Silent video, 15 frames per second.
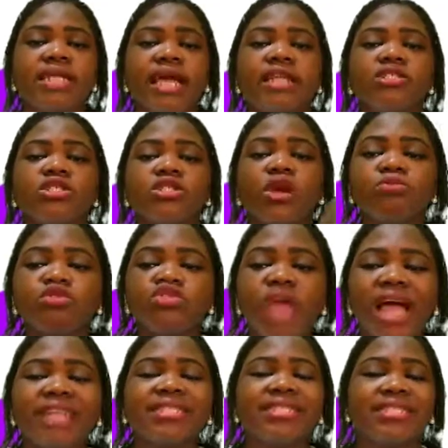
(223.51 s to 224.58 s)
then
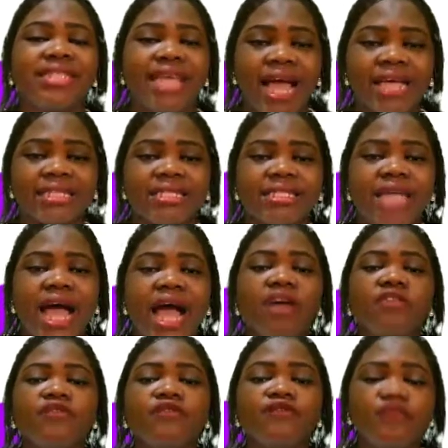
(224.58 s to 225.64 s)
subtract the
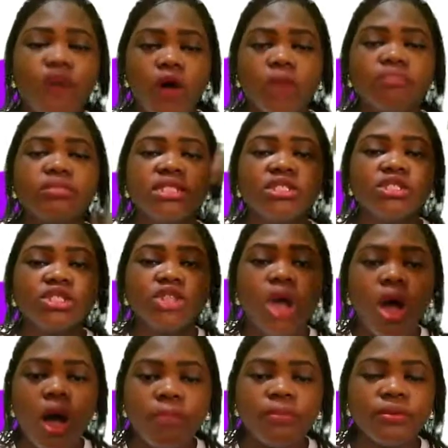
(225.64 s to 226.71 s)
answer from the
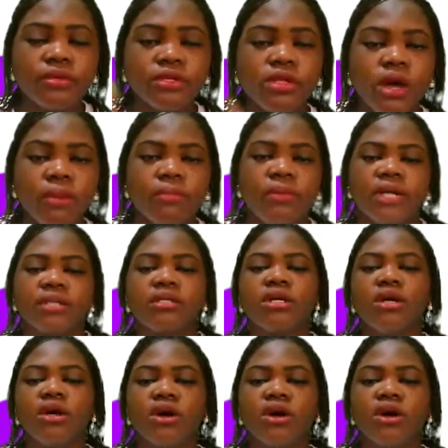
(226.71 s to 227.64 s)
top number.